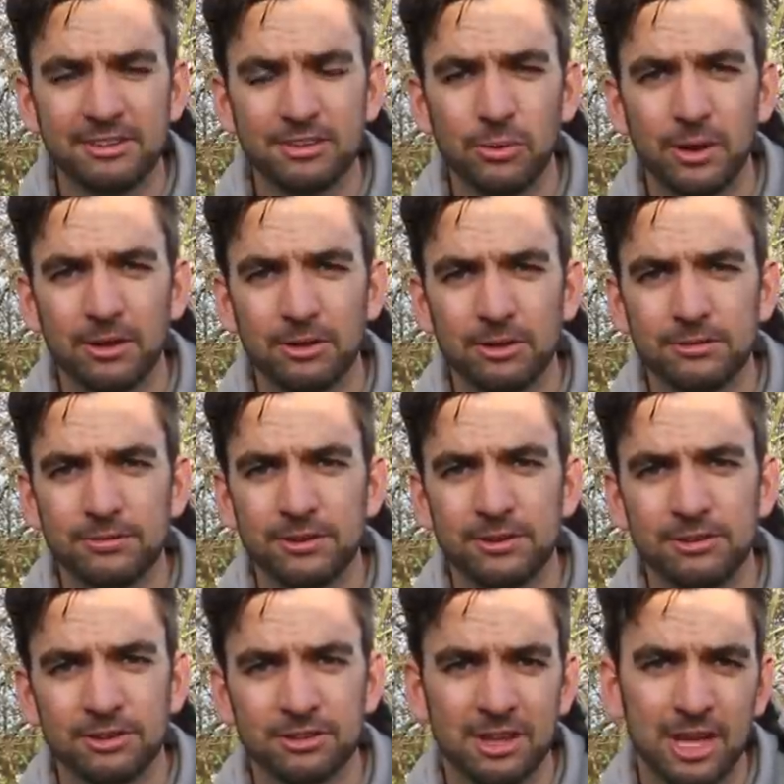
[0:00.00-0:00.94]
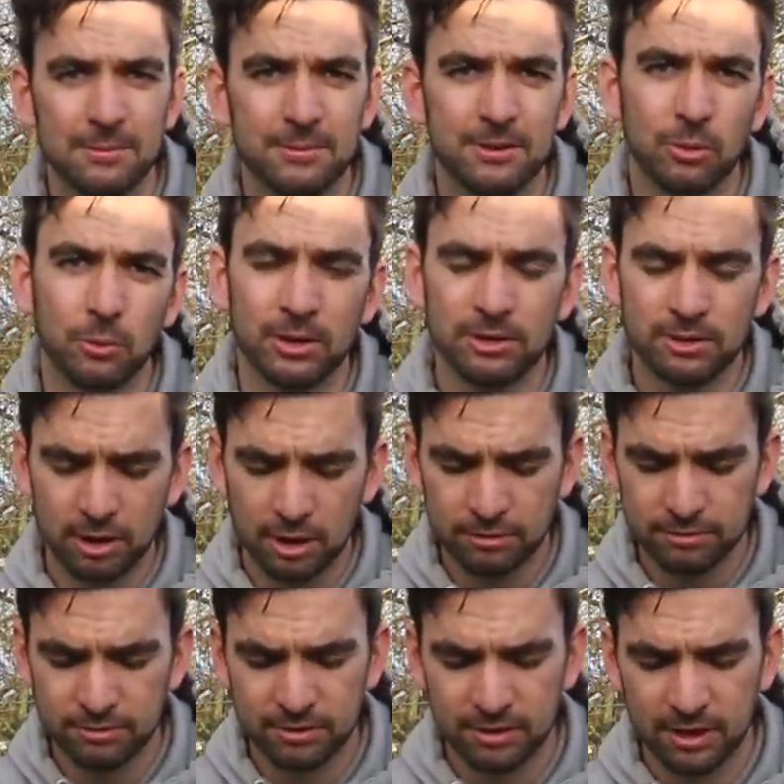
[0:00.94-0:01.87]
these are quite good for just keeping the wind
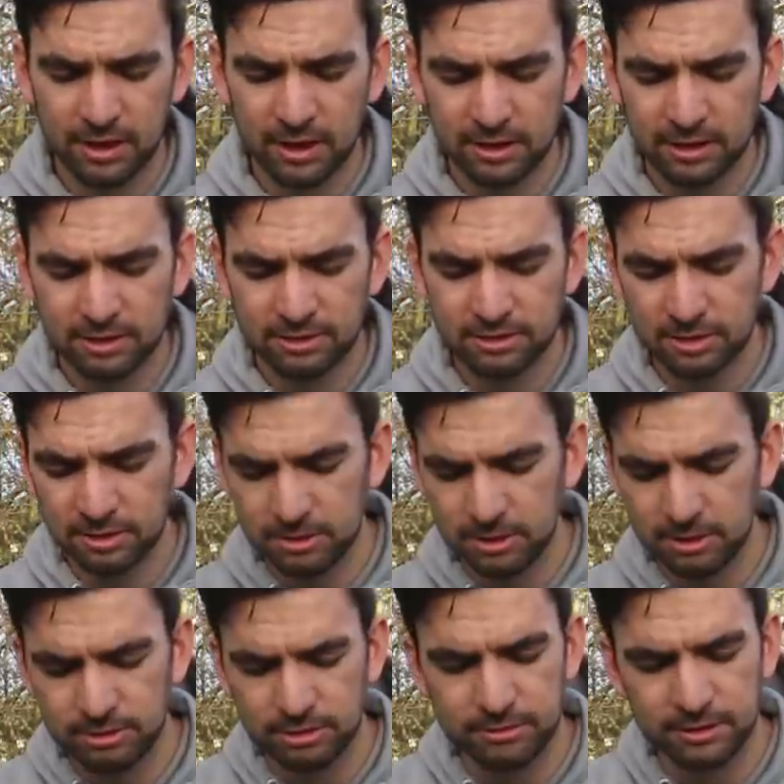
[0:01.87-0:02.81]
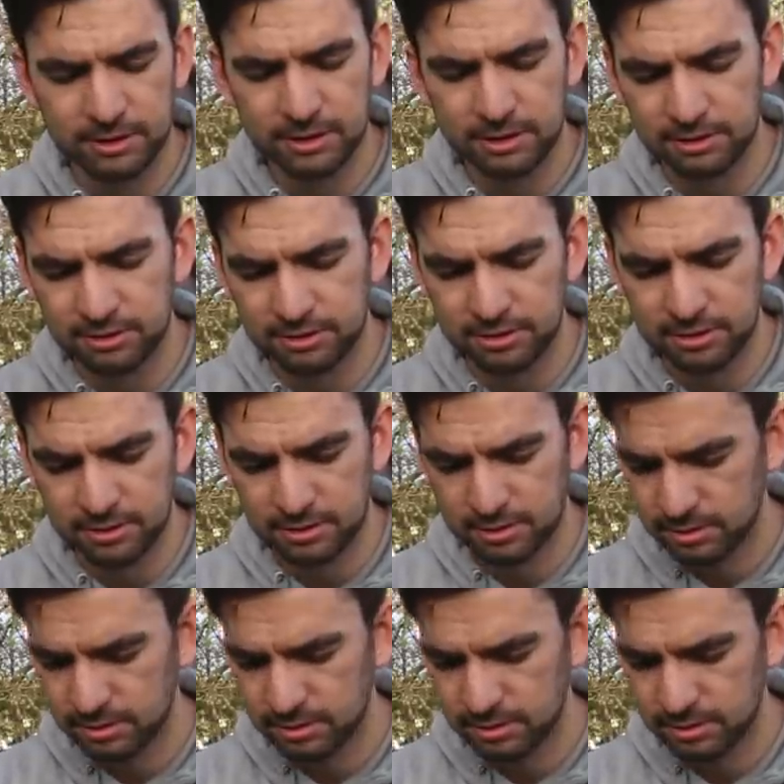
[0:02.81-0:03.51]
off, and you can still use your fingers.